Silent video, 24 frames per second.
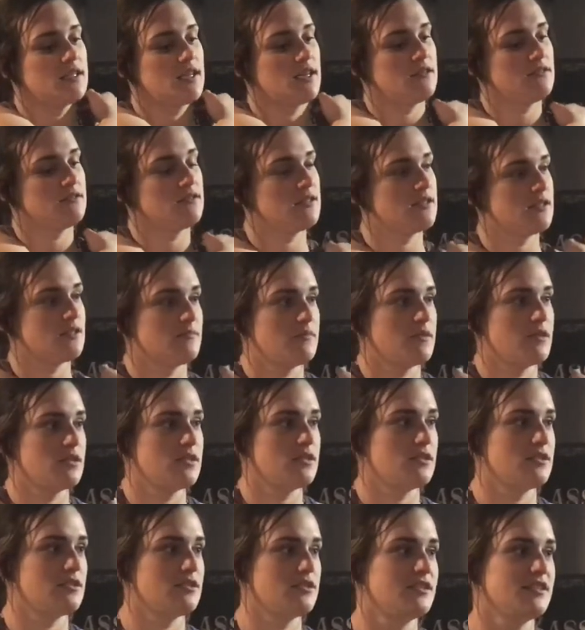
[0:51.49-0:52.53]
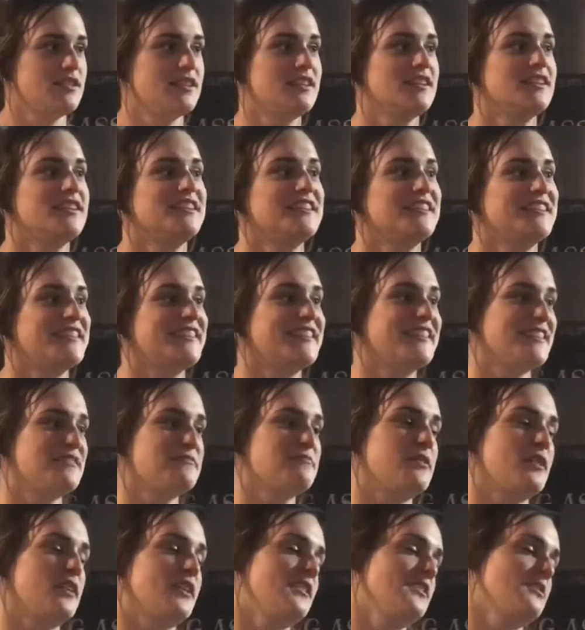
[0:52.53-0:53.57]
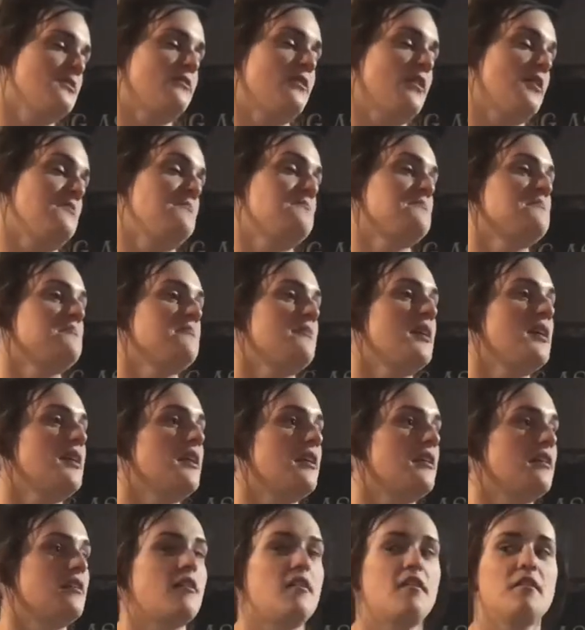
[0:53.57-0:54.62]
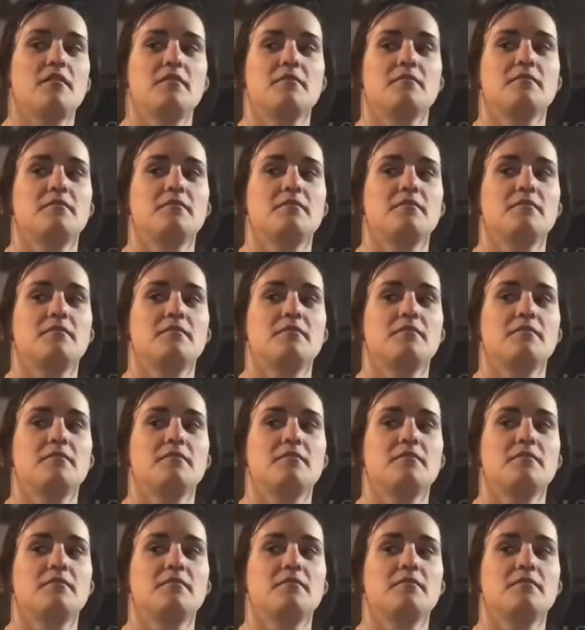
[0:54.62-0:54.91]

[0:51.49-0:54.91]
that one as much. But it's fun. I like it all.